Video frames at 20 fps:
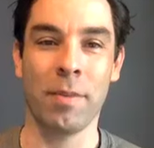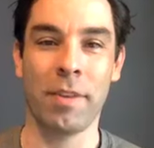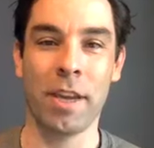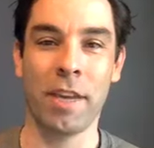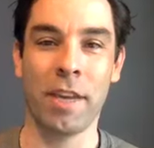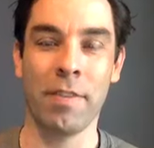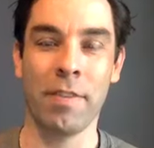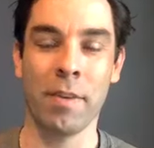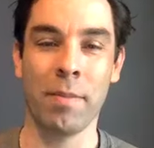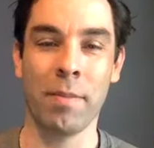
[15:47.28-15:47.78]
Thank
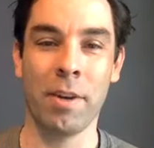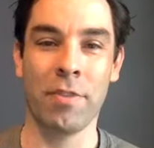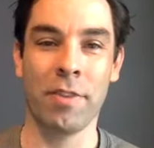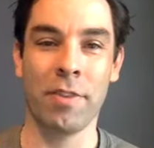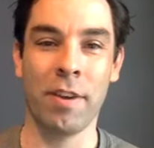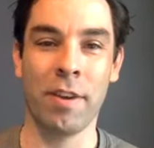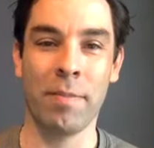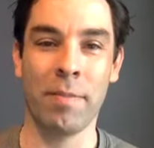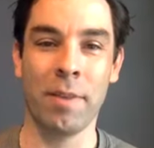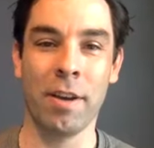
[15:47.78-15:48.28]
you very much for
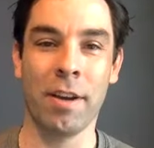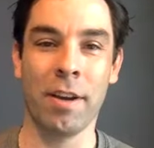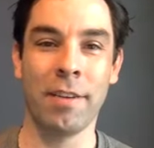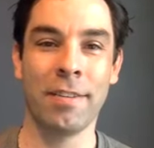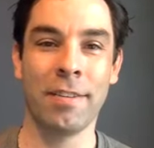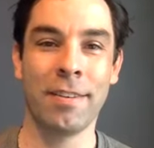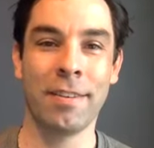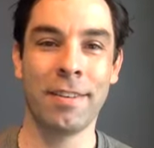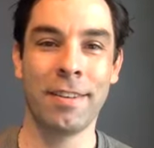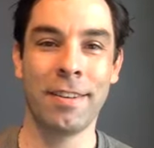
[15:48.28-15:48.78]
having me on.
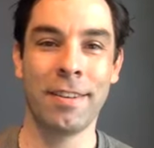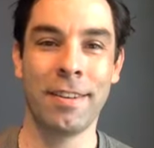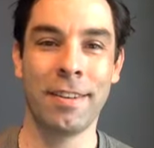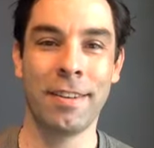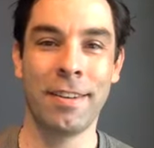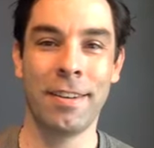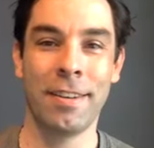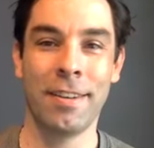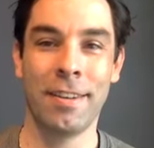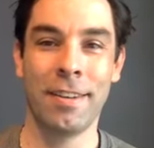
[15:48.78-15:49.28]

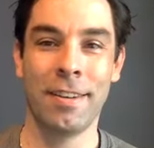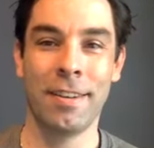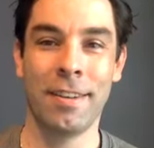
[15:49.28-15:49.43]
Thank you.